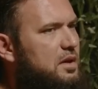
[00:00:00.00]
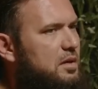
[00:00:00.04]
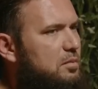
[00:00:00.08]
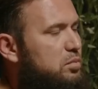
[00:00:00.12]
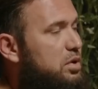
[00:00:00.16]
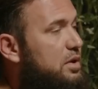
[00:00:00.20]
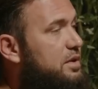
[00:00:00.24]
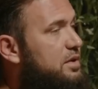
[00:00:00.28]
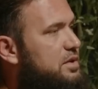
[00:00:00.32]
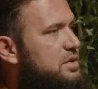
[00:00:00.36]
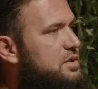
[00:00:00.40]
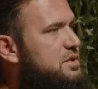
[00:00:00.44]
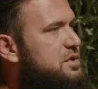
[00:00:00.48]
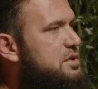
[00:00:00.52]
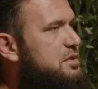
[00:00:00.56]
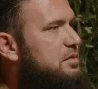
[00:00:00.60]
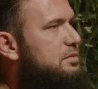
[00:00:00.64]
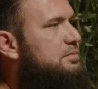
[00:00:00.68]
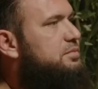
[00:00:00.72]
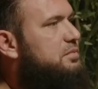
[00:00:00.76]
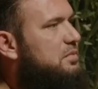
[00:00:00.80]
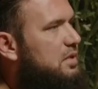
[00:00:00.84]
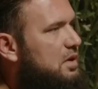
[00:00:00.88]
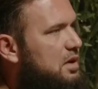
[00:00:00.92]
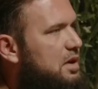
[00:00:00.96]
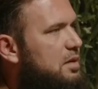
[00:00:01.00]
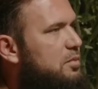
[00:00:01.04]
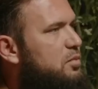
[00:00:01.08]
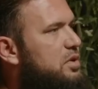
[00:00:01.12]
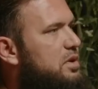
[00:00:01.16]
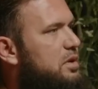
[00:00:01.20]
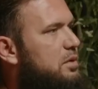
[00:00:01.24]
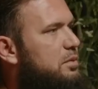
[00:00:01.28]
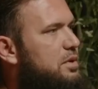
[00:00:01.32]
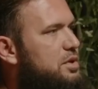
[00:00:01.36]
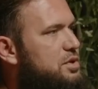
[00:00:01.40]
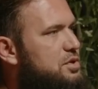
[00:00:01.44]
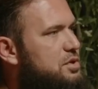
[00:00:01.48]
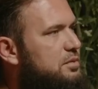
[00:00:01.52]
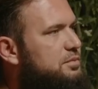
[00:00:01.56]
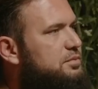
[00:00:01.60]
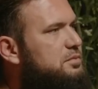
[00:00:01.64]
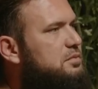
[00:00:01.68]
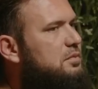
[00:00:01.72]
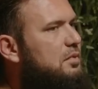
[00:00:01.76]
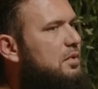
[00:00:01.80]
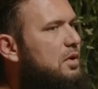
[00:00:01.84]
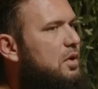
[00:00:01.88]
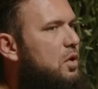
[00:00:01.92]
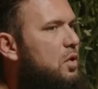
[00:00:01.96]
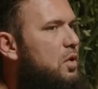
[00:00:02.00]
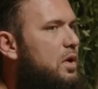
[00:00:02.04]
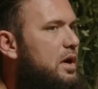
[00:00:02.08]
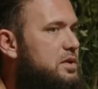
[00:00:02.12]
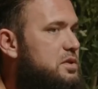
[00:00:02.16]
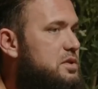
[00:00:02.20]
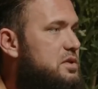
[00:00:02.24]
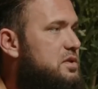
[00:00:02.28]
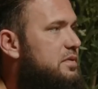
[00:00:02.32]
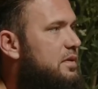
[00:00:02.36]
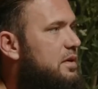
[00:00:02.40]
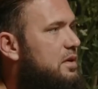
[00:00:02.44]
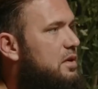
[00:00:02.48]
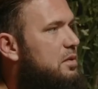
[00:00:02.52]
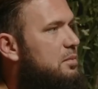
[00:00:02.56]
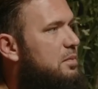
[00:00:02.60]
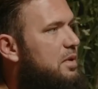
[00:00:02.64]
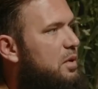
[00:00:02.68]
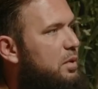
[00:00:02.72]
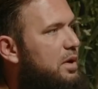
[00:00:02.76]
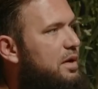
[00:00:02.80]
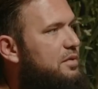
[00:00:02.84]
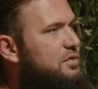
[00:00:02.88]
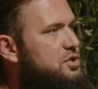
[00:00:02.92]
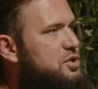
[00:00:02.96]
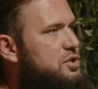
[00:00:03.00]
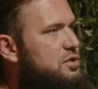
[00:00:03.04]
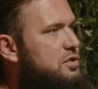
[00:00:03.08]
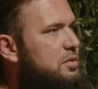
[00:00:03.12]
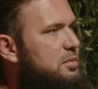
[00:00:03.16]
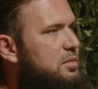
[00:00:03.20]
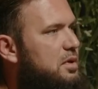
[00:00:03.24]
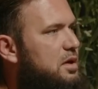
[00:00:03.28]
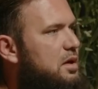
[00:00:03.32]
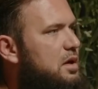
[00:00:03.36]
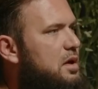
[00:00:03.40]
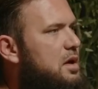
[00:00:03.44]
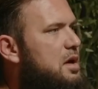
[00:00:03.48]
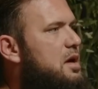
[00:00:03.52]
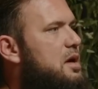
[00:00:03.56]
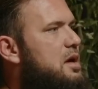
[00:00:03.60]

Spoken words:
Brothers come with the question. Oh, I just found out my wife cheated on me.